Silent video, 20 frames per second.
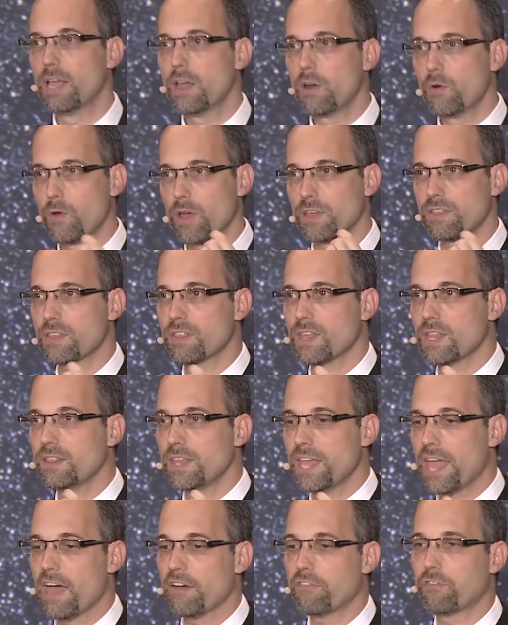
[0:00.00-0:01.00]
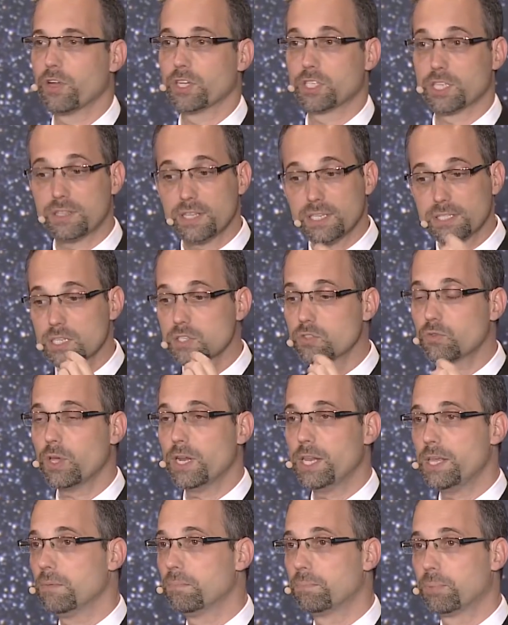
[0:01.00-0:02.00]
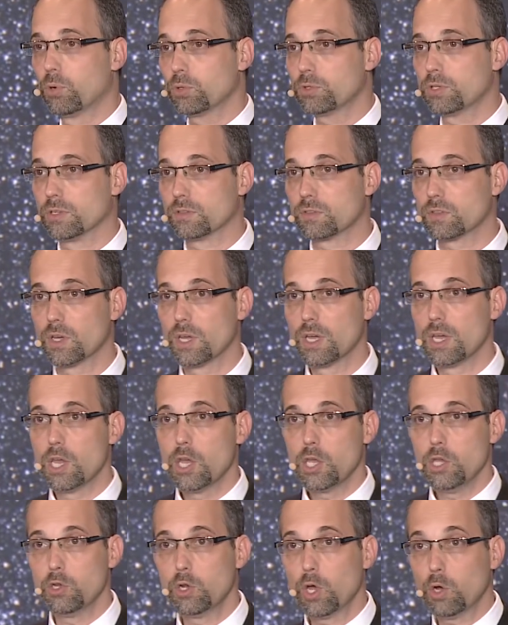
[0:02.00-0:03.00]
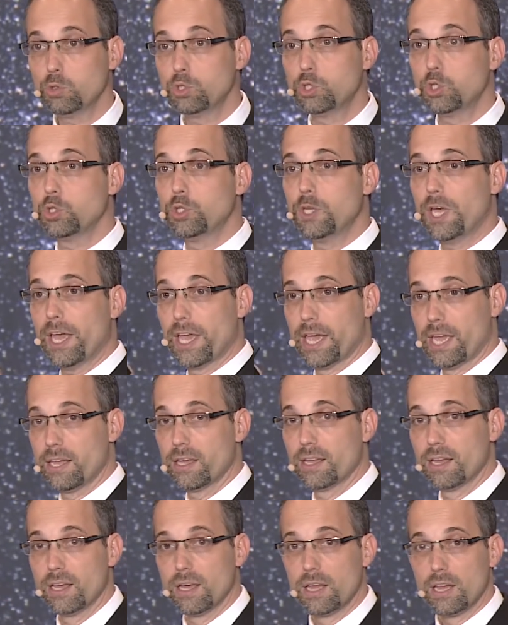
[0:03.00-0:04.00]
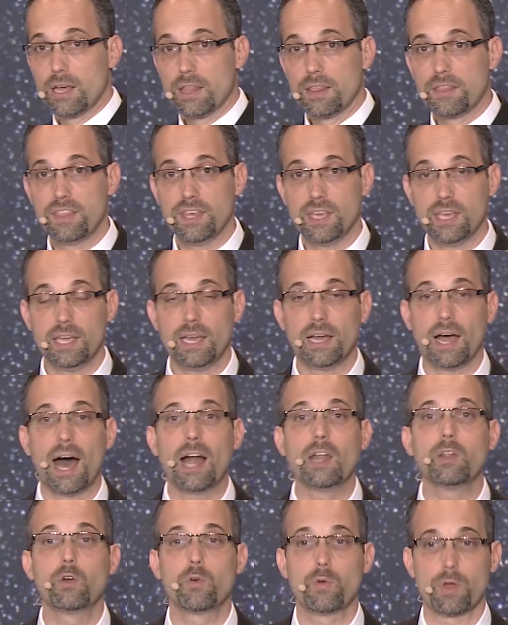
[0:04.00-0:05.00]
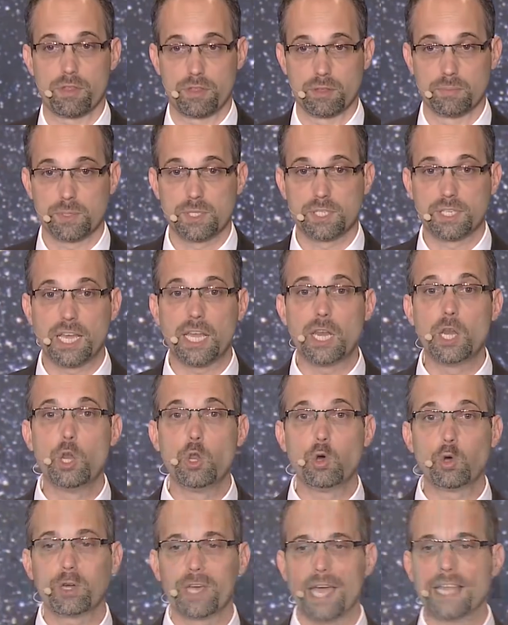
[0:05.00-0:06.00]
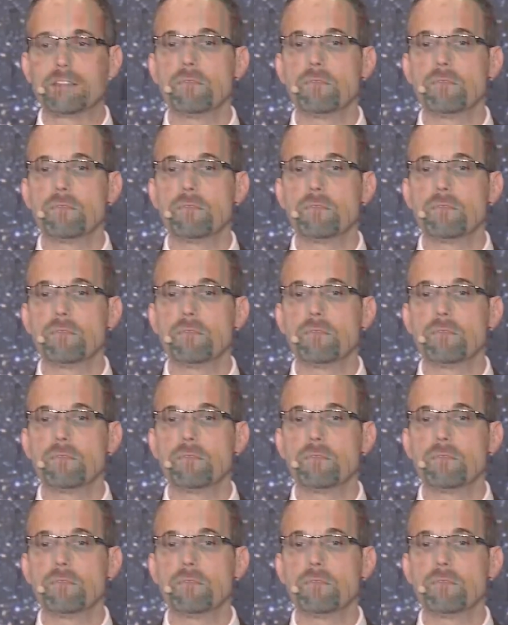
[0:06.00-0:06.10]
rather than the average. And this is really important. You know, today, the algorithms can look at